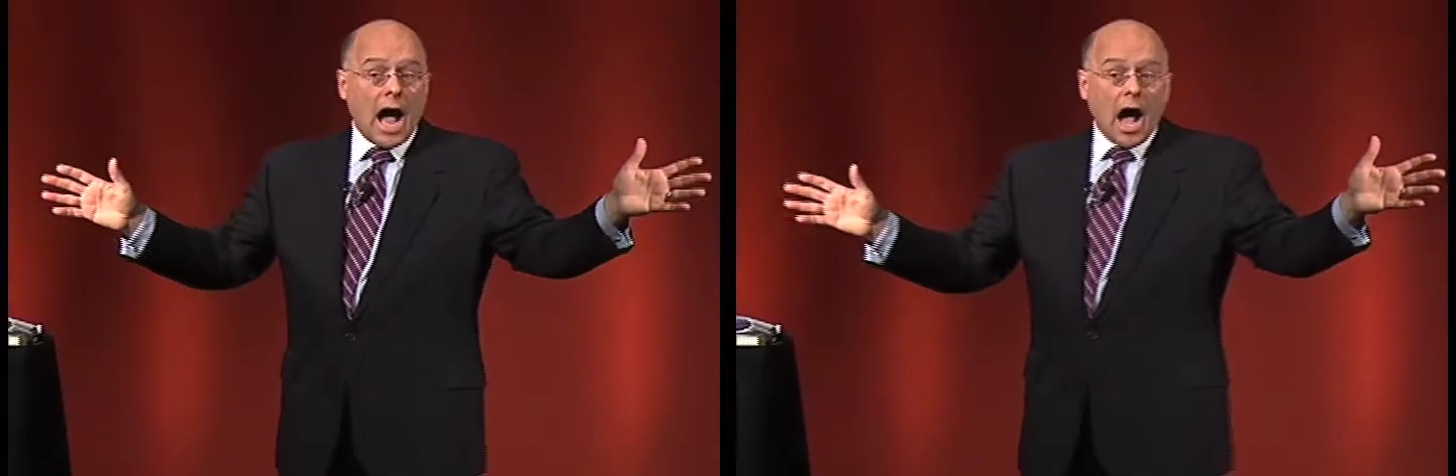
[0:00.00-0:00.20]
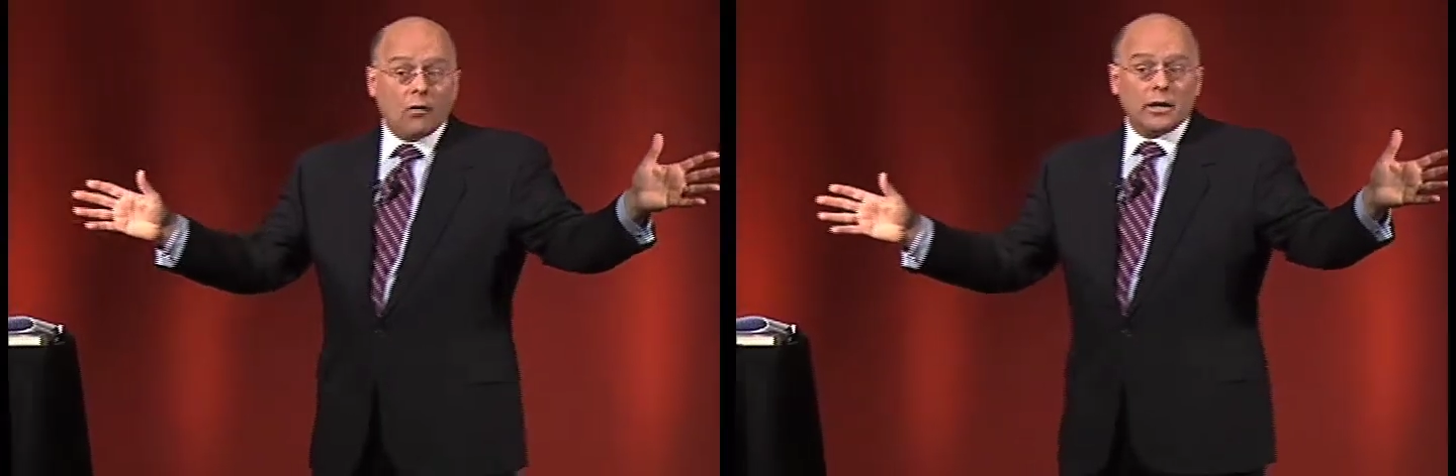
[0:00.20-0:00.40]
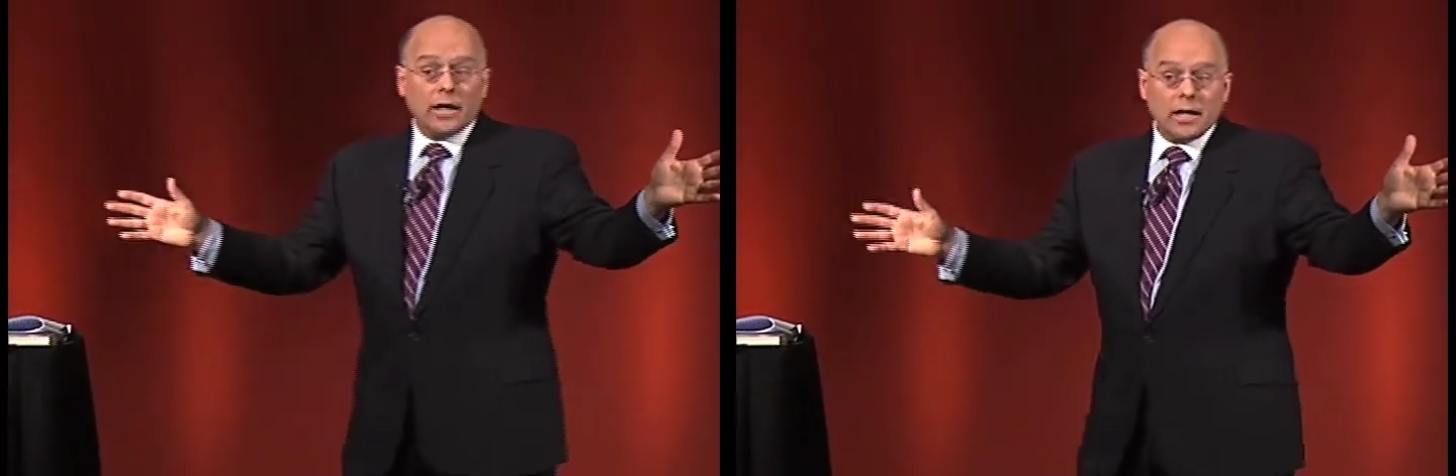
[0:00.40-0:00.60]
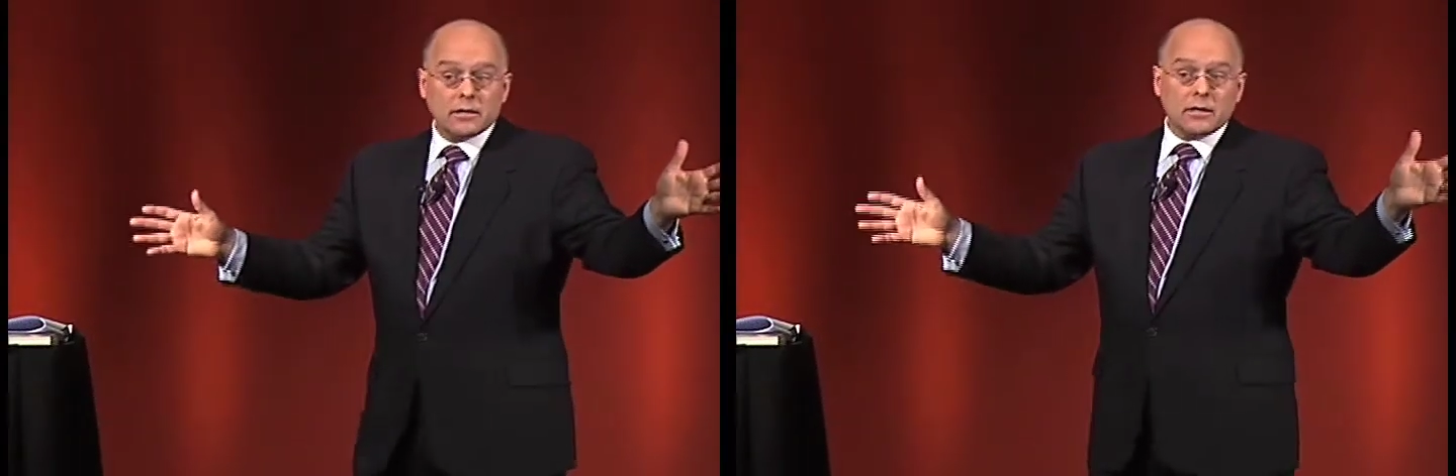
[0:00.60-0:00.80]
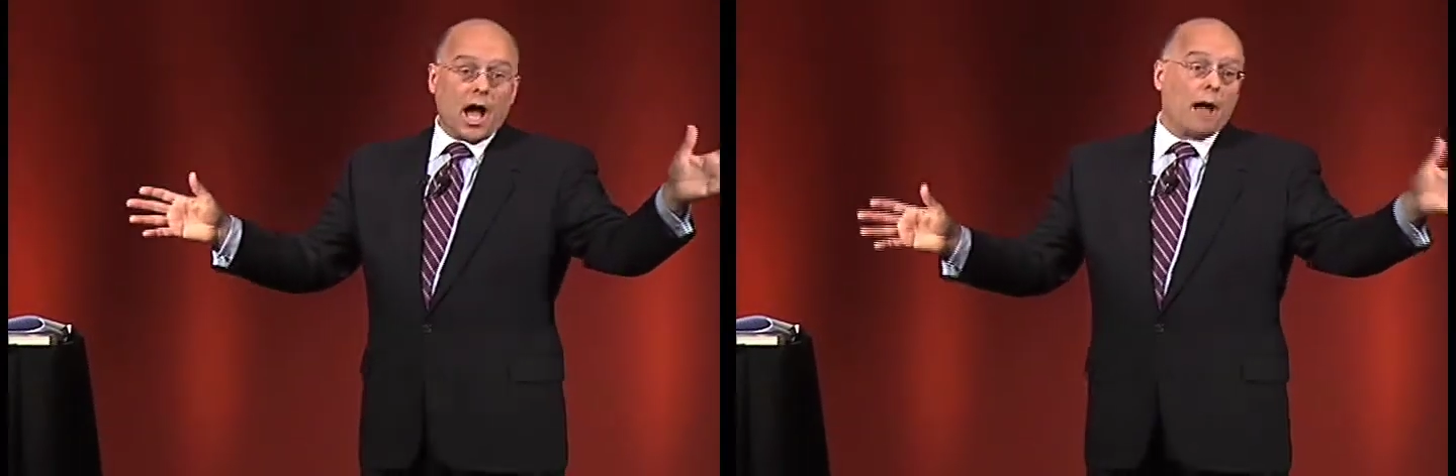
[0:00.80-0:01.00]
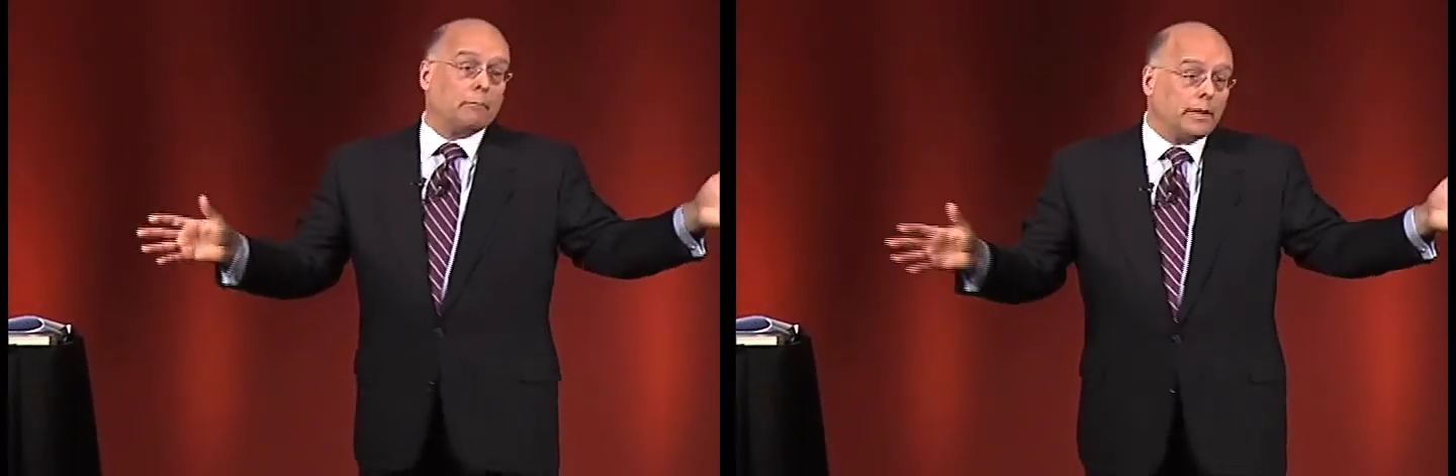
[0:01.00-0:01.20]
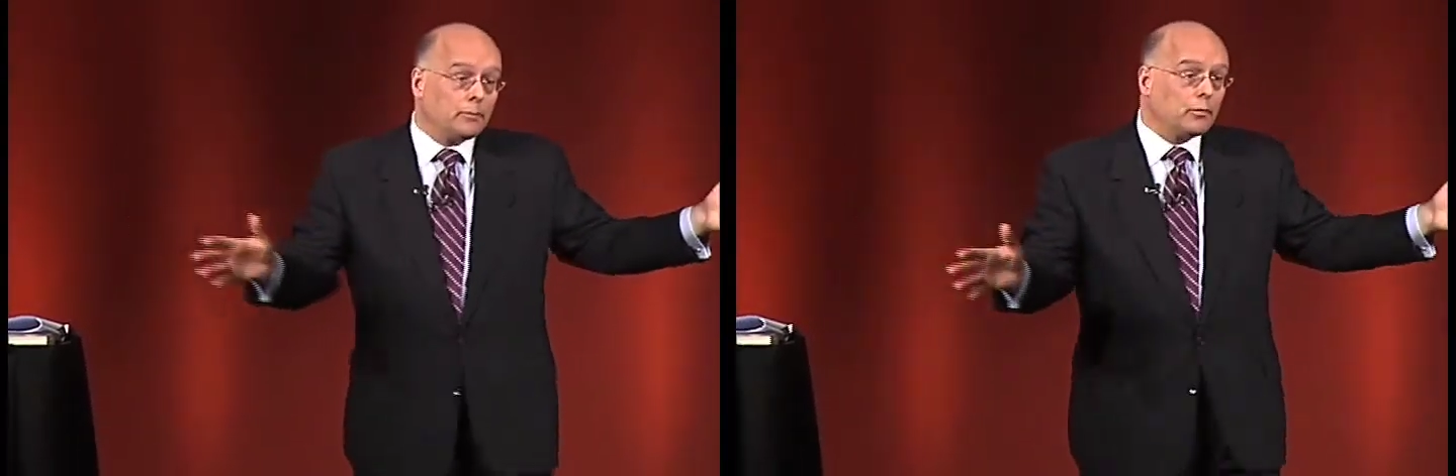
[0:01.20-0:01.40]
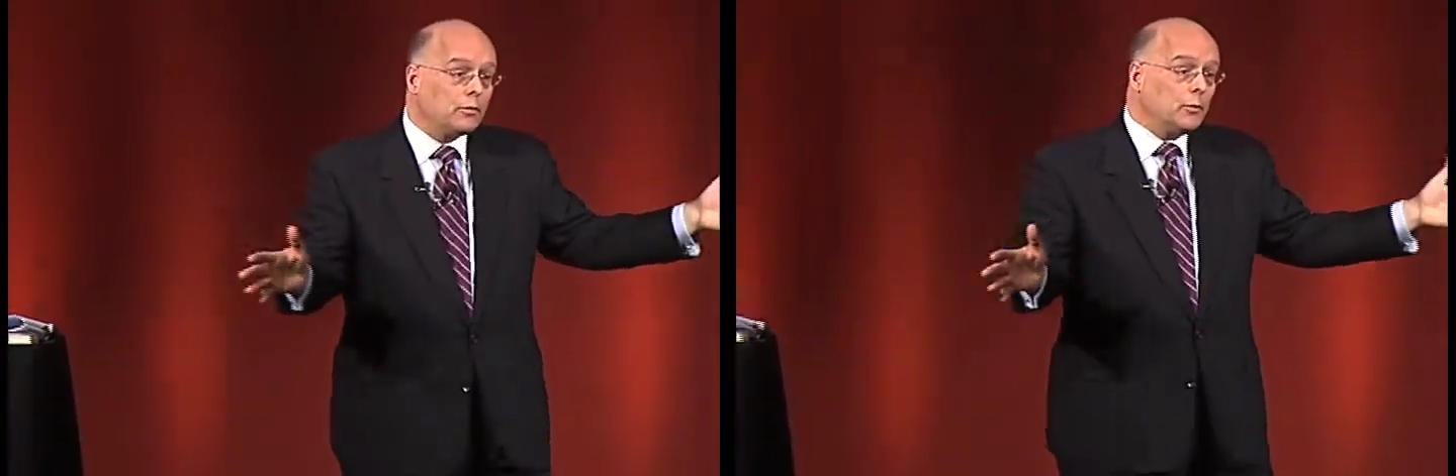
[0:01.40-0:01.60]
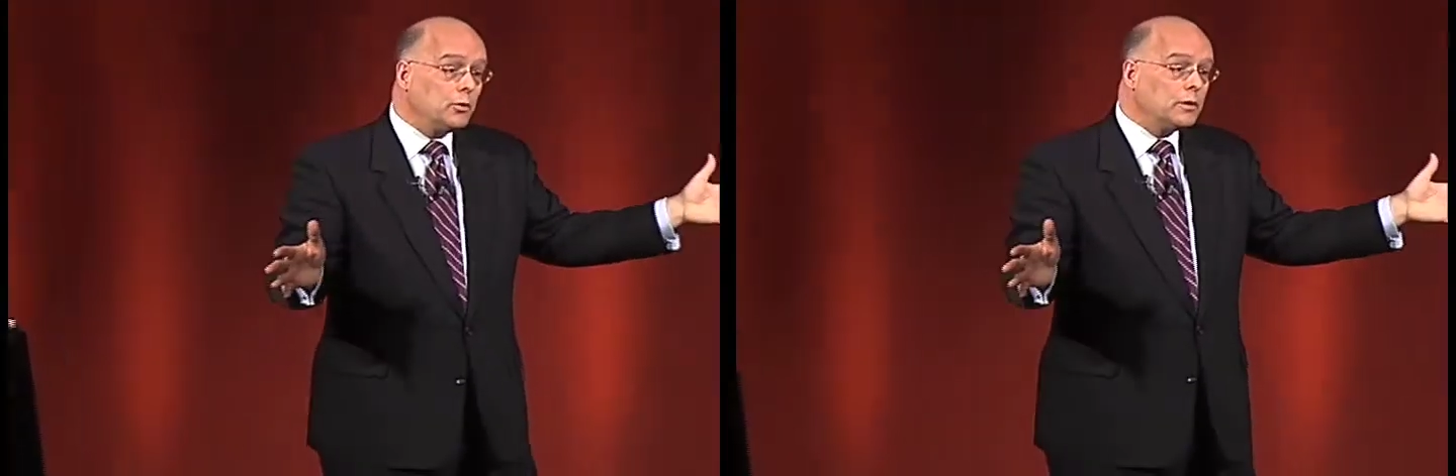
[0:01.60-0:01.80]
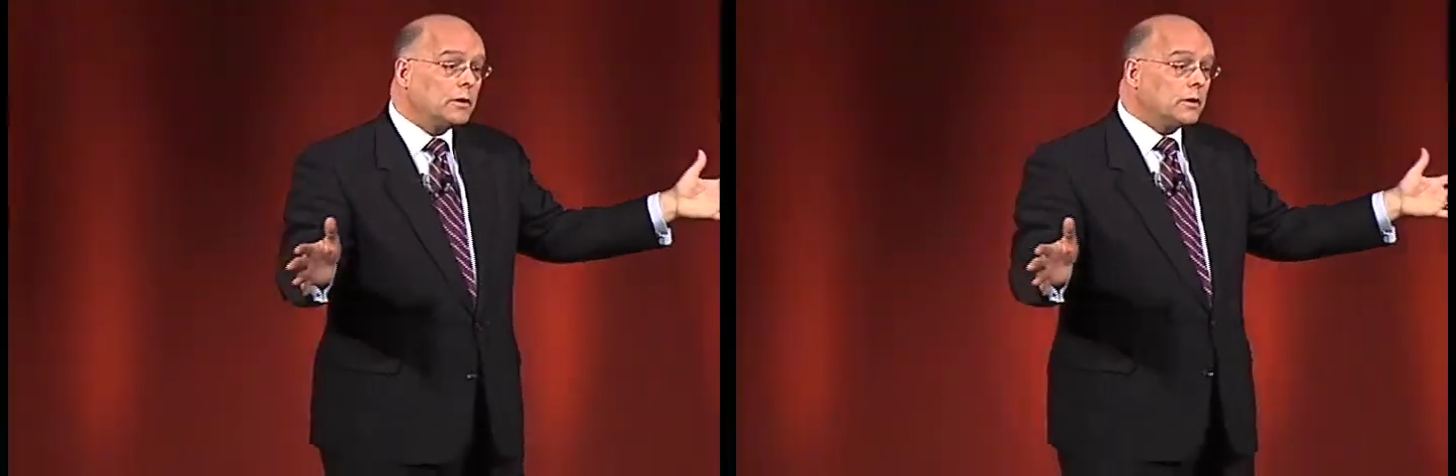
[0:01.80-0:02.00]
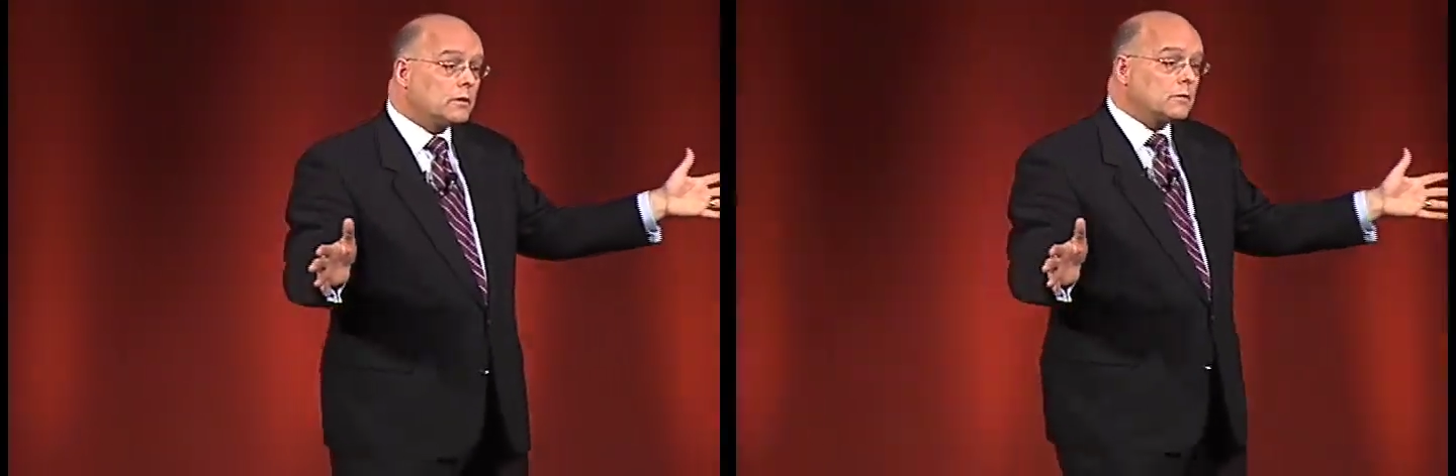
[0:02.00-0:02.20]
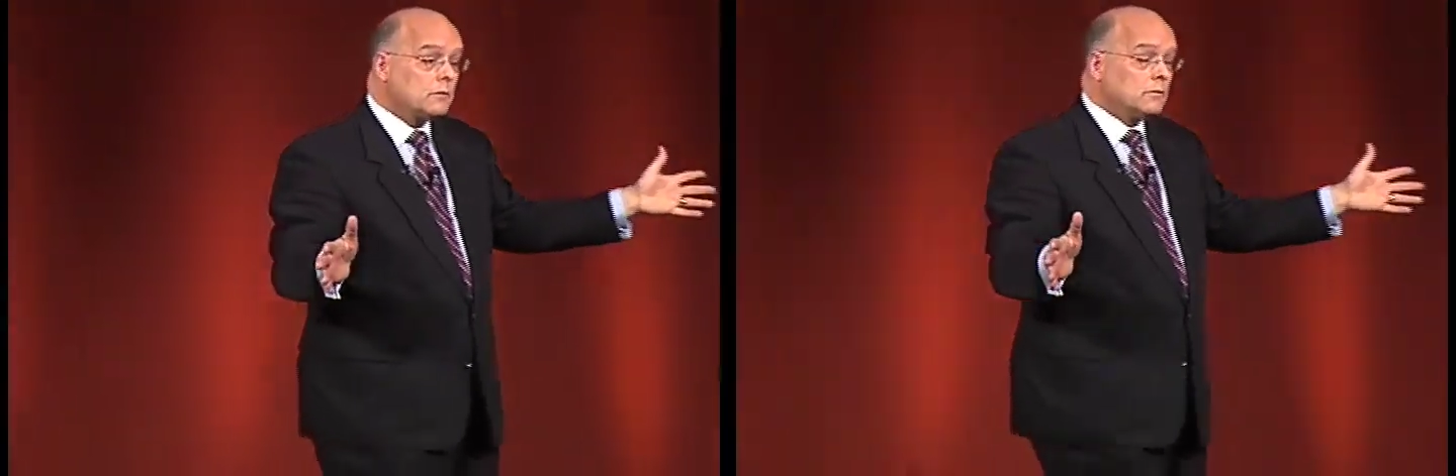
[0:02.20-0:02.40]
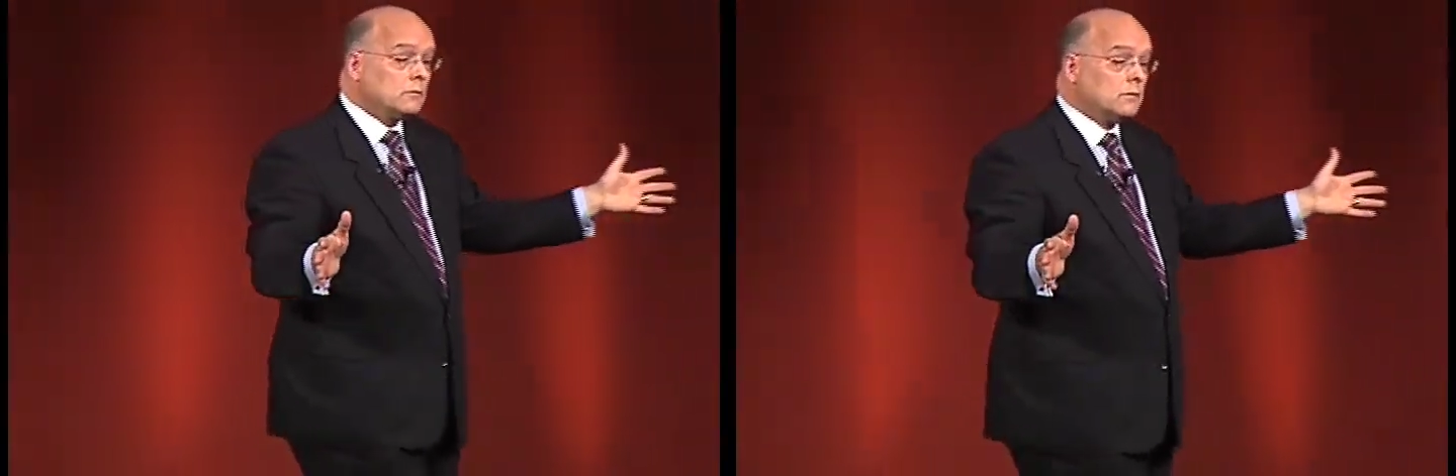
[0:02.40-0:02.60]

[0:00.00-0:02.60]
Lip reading: how can I stop people from using this?